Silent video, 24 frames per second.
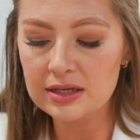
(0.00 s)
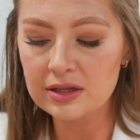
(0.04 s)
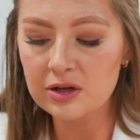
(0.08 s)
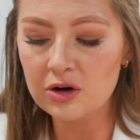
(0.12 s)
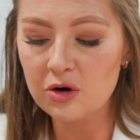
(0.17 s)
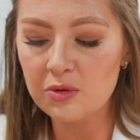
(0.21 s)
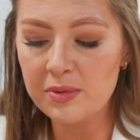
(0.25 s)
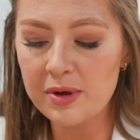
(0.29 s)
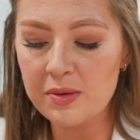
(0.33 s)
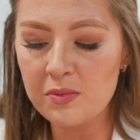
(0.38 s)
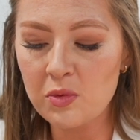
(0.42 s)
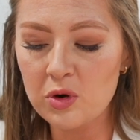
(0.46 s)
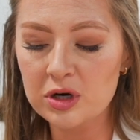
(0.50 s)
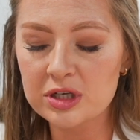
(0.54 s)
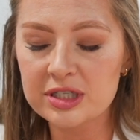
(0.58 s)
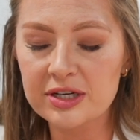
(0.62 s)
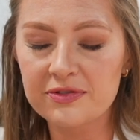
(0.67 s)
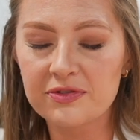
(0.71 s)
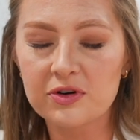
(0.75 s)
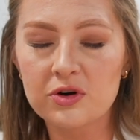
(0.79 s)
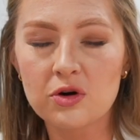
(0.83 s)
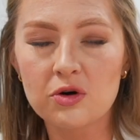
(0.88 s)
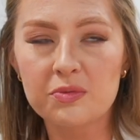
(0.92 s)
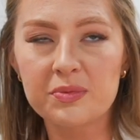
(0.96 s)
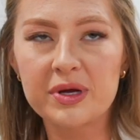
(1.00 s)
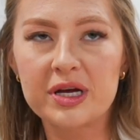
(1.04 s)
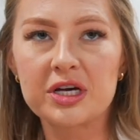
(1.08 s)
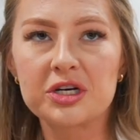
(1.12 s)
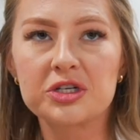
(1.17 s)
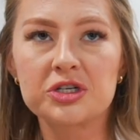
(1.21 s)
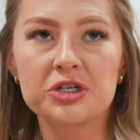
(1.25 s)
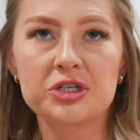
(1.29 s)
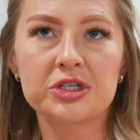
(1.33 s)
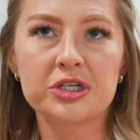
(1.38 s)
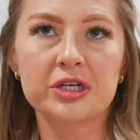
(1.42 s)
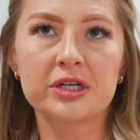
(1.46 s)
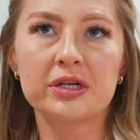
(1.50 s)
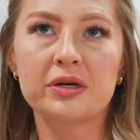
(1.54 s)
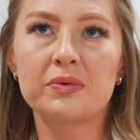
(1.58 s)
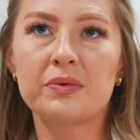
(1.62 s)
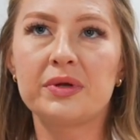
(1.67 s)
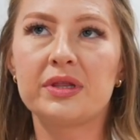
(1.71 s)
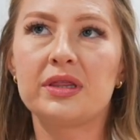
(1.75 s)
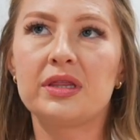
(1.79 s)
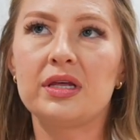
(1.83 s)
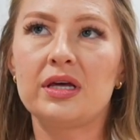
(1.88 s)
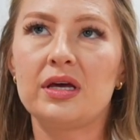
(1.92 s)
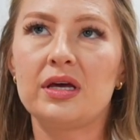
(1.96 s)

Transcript: a little bit more difficult because you're dealing with